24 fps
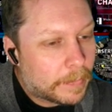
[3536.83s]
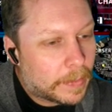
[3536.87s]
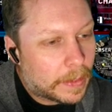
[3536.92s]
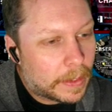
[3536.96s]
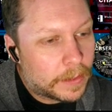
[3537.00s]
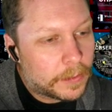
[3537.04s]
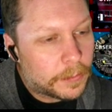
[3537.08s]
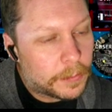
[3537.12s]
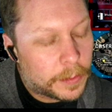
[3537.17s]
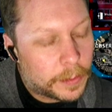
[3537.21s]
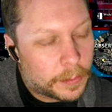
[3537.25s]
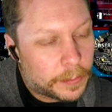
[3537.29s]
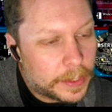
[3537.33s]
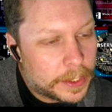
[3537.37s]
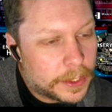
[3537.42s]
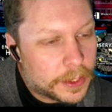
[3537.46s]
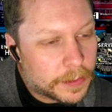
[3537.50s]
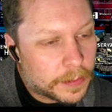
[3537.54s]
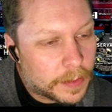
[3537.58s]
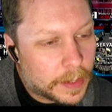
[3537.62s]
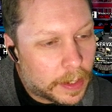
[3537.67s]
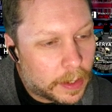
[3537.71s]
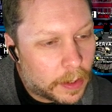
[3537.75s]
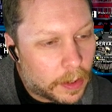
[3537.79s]
So we reached...
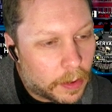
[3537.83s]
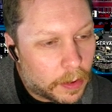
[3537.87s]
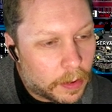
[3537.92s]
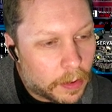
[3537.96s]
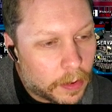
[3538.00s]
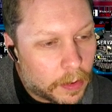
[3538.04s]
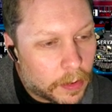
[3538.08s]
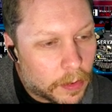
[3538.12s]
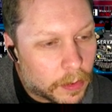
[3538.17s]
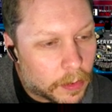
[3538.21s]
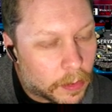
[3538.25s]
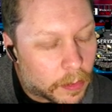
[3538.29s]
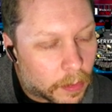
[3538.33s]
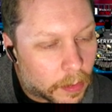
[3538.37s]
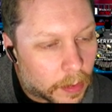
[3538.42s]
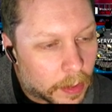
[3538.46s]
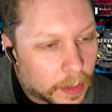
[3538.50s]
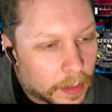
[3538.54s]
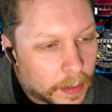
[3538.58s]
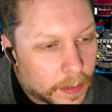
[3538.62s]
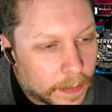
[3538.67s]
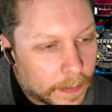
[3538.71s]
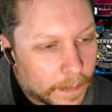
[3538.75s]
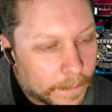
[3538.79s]
Oh!
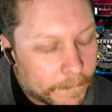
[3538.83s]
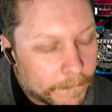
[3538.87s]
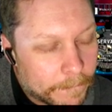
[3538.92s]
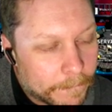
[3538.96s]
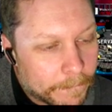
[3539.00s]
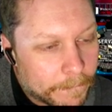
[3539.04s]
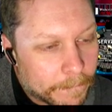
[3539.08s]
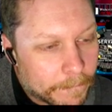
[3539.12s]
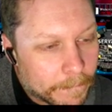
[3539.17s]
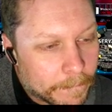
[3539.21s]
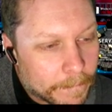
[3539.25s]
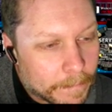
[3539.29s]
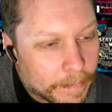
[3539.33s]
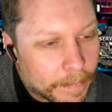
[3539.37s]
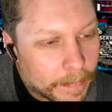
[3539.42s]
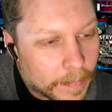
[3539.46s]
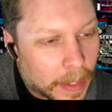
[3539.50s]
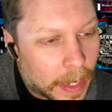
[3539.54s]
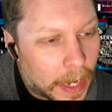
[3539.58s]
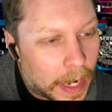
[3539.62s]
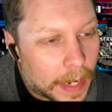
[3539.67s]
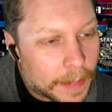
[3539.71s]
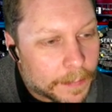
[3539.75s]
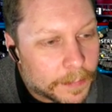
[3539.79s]

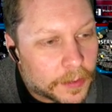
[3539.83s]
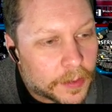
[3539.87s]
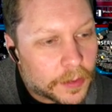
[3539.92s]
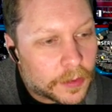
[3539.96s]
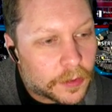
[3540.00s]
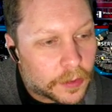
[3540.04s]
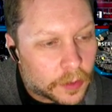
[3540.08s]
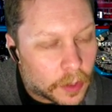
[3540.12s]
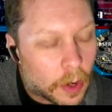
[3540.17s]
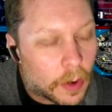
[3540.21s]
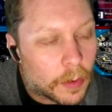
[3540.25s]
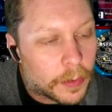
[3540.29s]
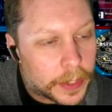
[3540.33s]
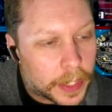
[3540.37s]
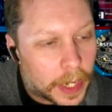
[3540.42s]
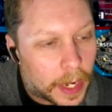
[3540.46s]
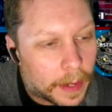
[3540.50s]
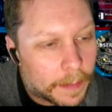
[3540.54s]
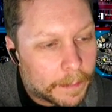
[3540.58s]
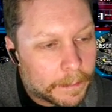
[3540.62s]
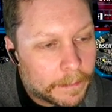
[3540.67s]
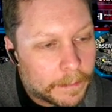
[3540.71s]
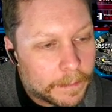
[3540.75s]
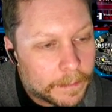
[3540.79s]
I'm so
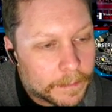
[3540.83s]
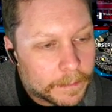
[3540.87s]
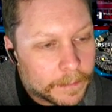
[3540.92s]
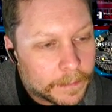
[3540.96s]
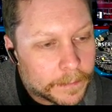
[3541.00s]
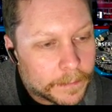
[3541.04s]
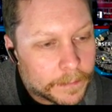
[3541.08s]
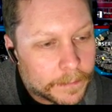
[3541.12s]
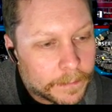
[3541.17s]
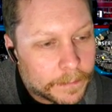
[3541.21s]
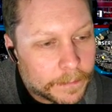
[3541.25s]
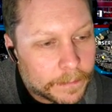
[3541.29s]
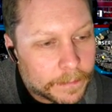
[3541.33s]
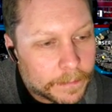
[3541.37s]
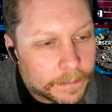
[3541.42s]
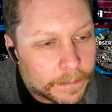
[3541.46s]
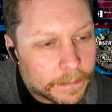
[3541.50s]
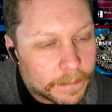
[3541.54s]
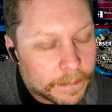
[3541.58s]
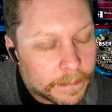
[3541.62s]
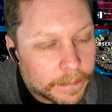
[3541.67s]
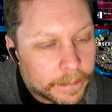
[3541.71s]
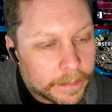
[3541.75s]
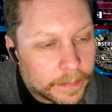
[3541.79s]
dumb.
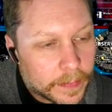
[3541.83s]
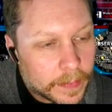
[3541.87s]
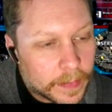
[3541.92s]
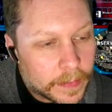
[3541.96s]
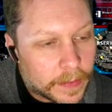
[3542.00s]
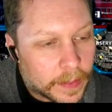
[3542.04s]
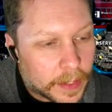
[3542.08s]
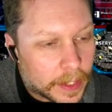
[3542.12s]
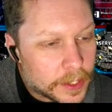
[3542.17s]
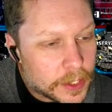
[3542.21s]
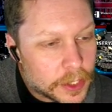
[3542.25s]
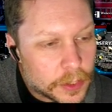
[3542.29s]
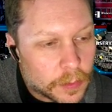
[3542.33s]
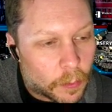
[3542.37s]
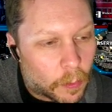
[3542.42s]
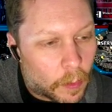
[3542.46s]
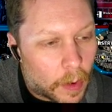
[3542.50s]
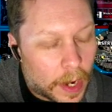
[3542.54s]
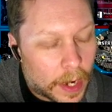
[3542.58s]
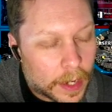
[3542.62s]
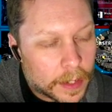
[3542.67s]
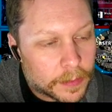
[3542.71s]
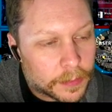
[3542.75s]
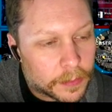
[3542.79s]
Did I just
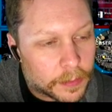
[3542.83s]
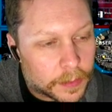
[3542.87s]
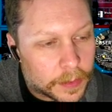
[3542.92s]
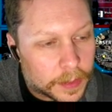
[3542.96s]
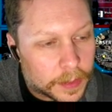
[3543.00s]
walk through the